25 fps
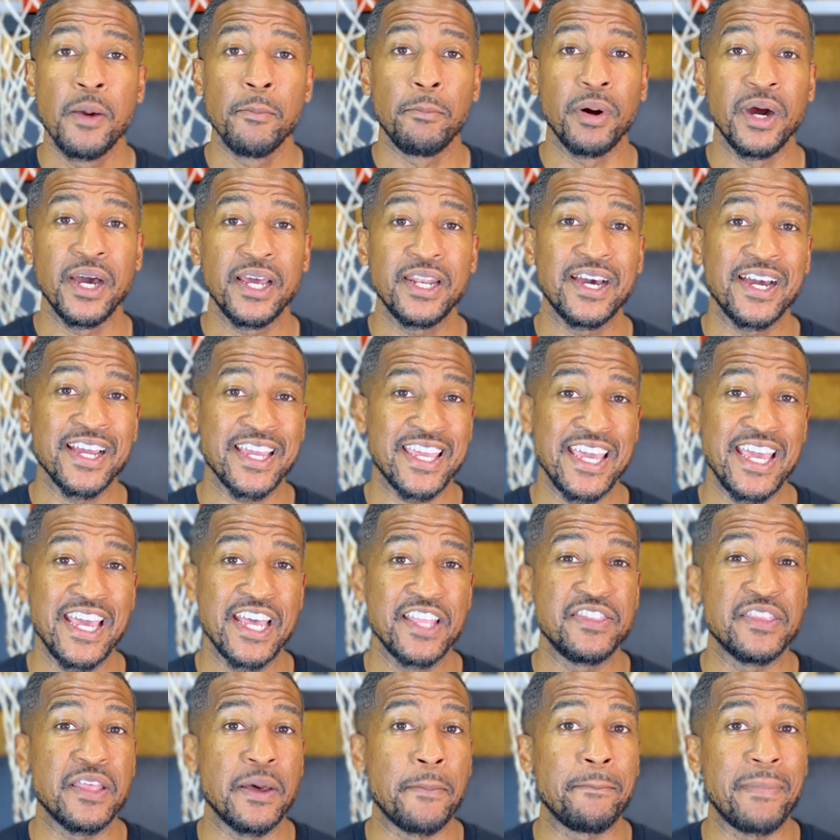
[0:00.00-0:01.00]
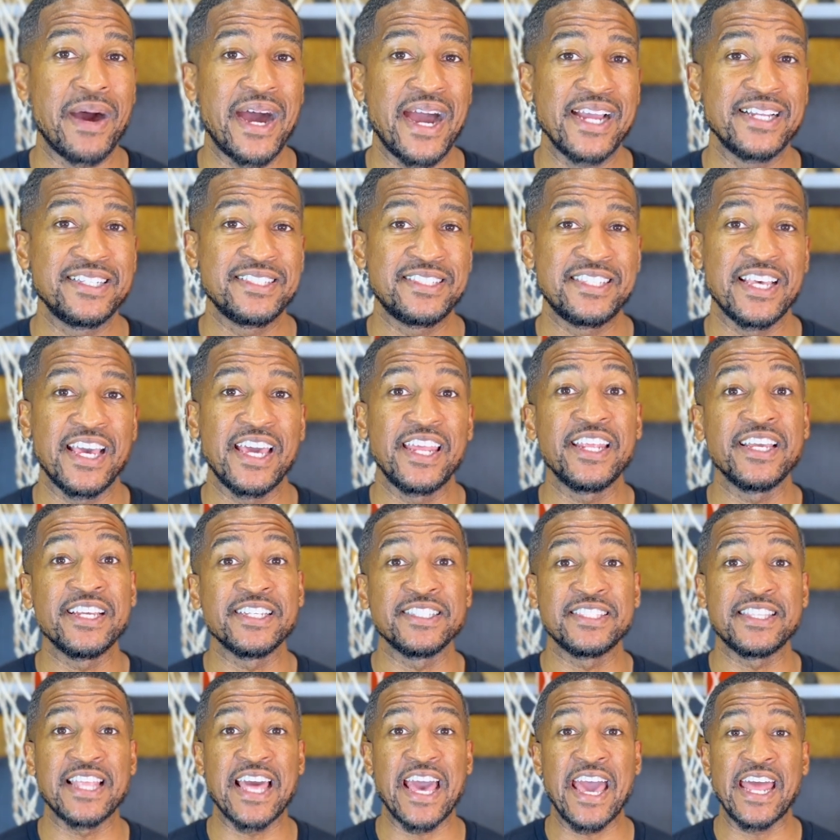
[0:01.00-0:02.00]
But again, the mindset
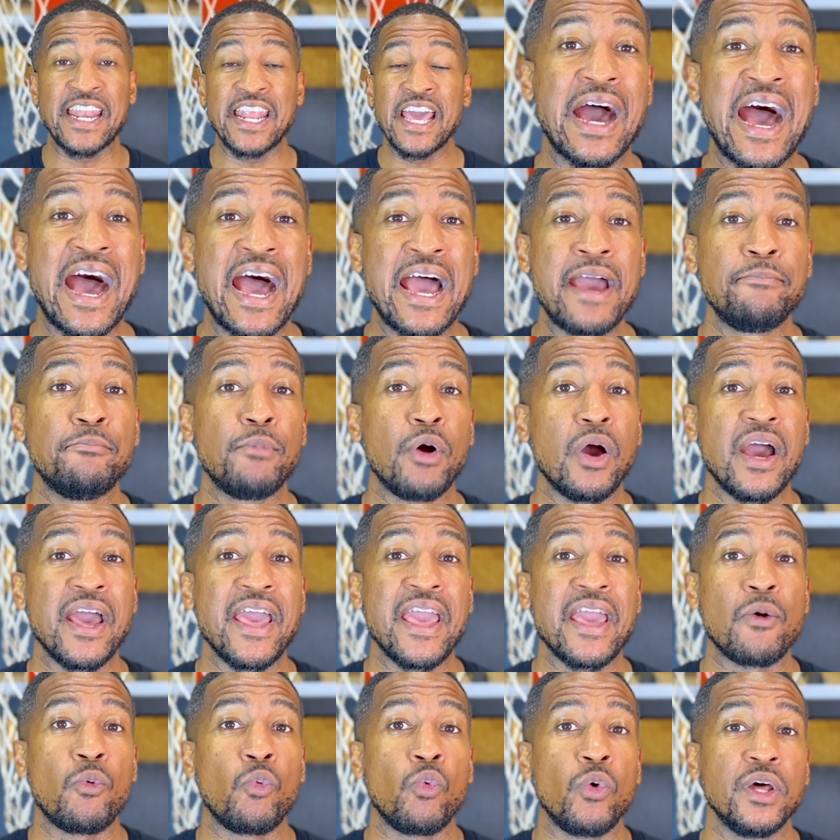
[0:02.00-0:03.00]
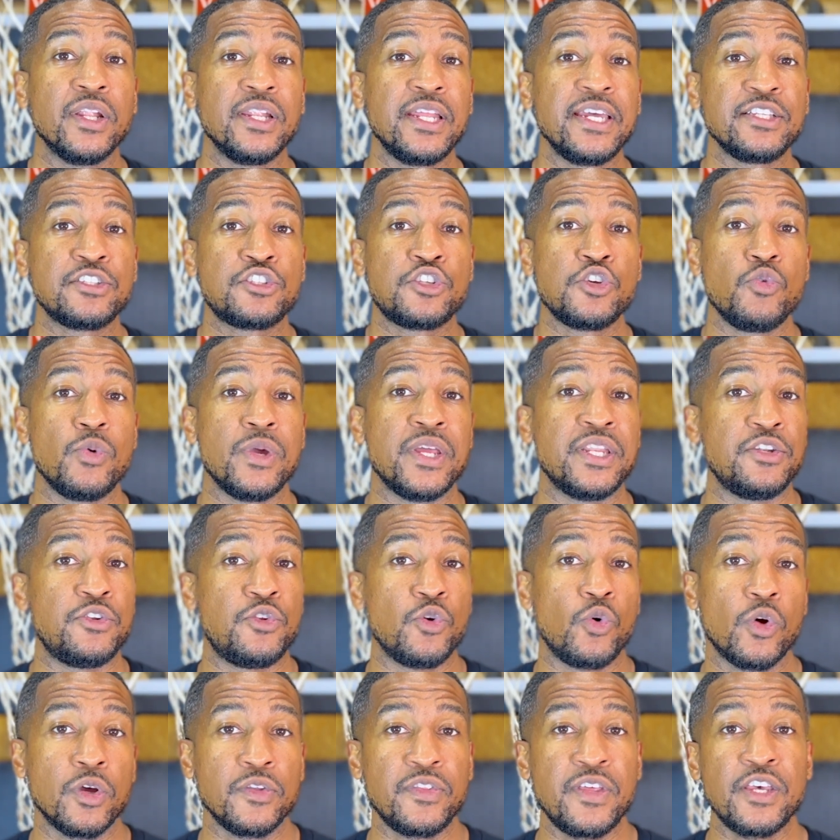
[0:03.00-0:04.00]
is that I'm willing to
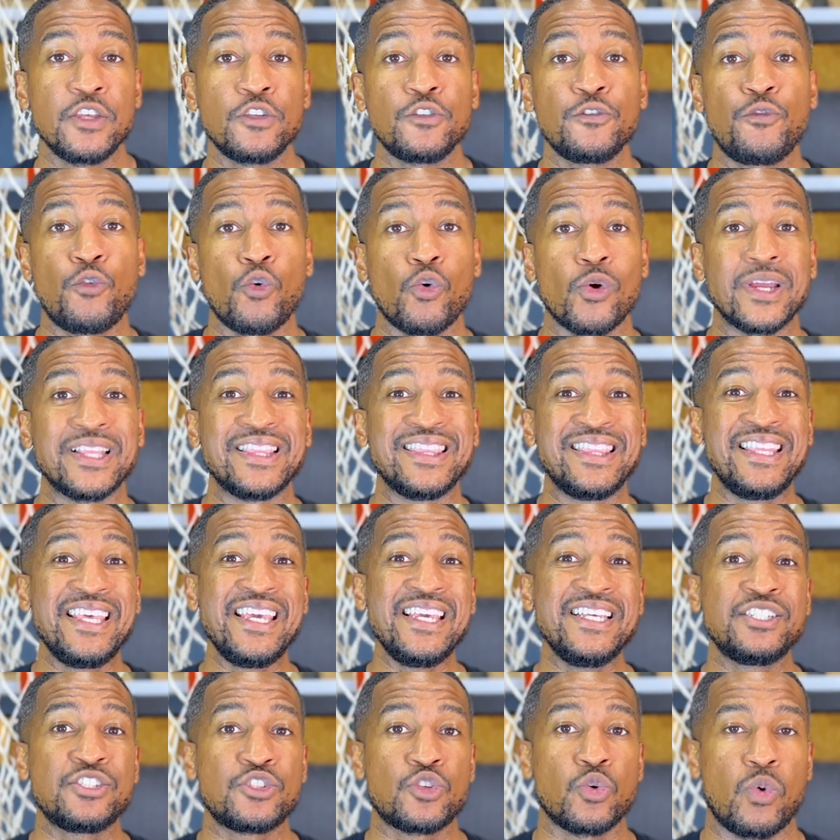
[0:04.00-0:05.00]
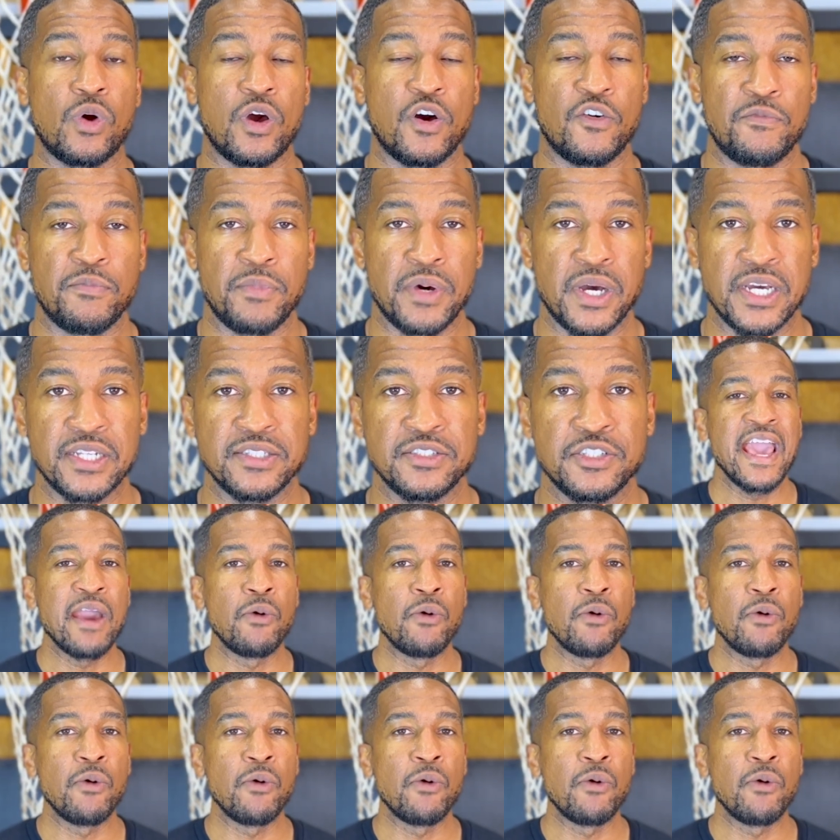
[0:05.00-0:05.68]
endure this for at least 12 months.